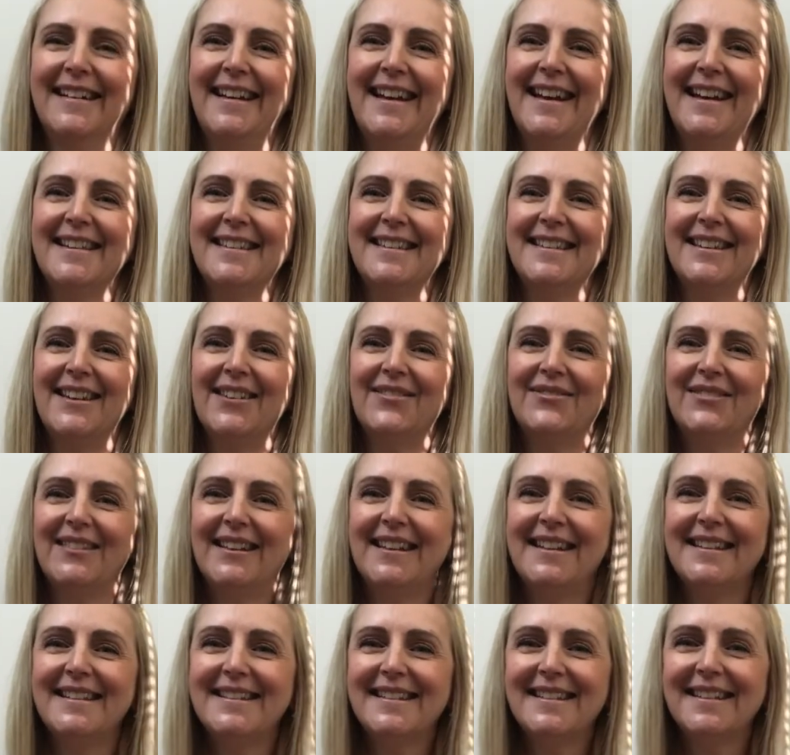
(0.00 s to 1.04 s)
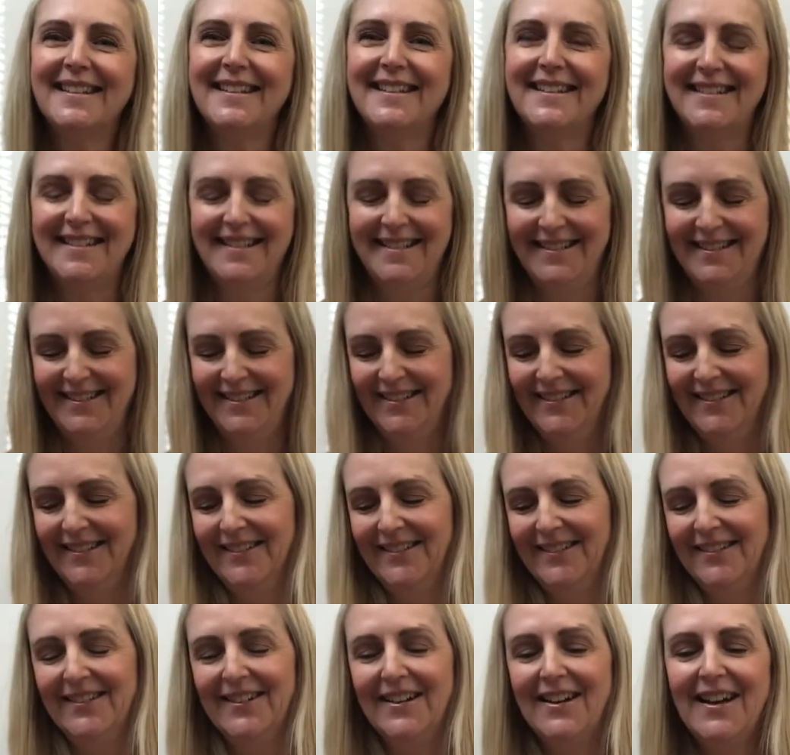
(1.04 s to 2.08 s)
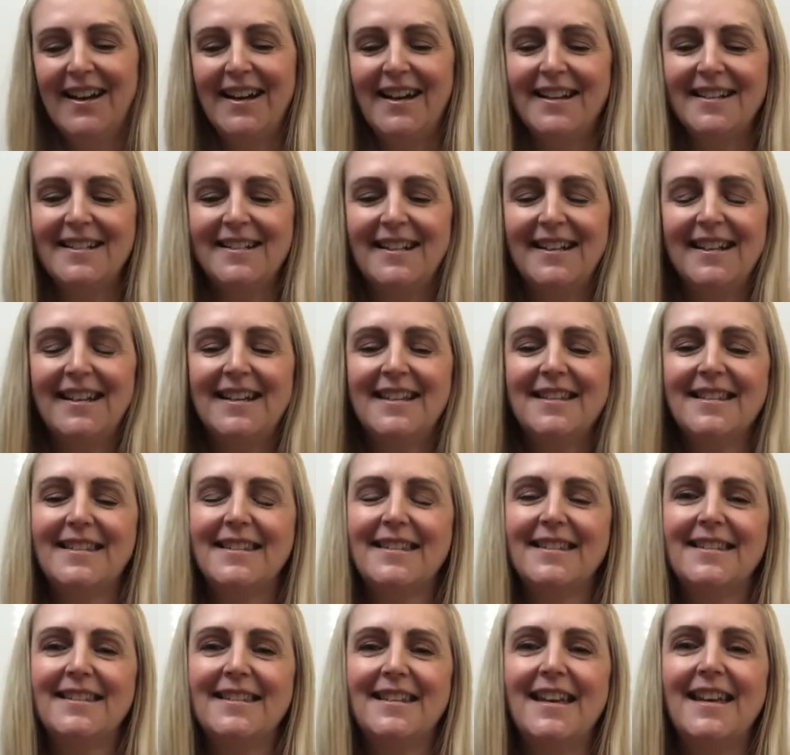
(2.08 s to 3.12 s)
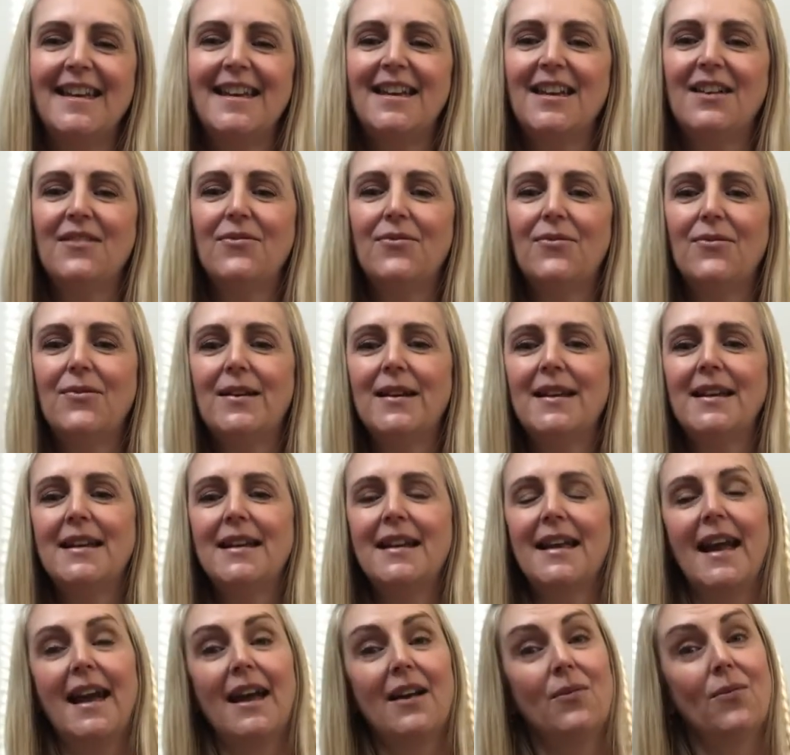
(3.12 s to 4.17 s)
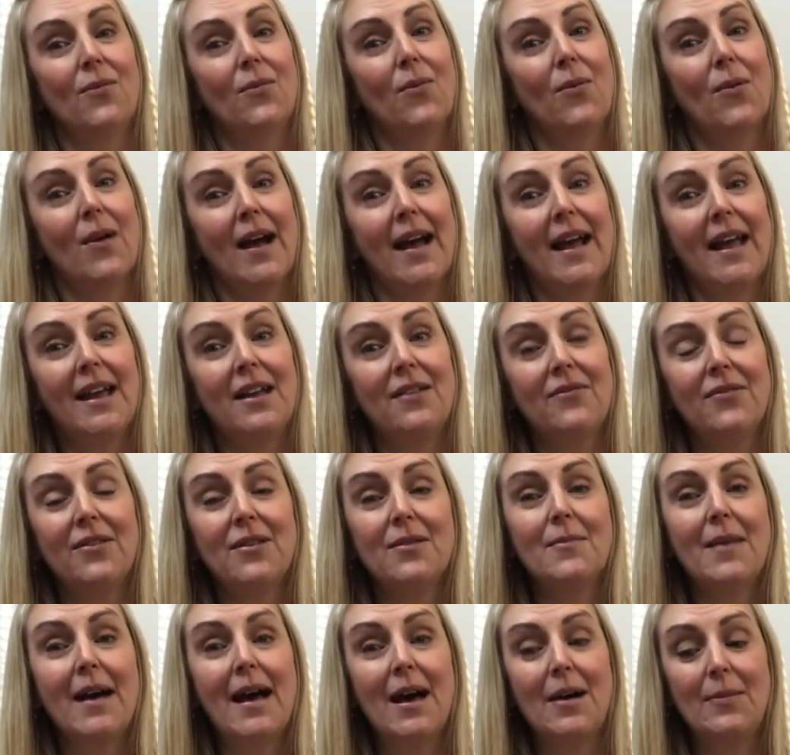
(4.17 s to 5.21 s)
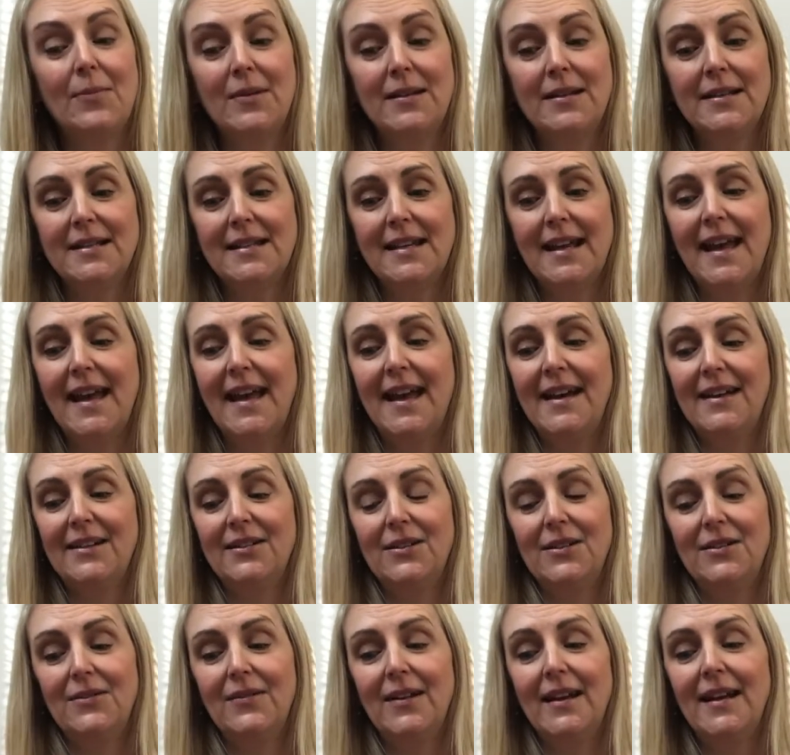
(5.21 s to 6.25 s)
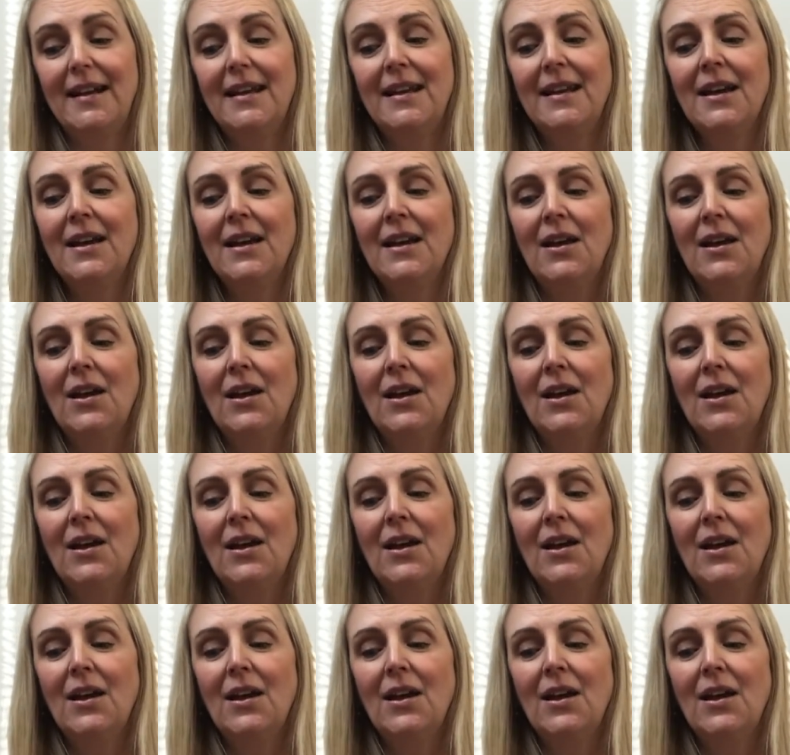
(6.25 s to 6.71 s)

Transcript: It's lovely, isn't it? All right, let's see if we can wave them up and down. You ready?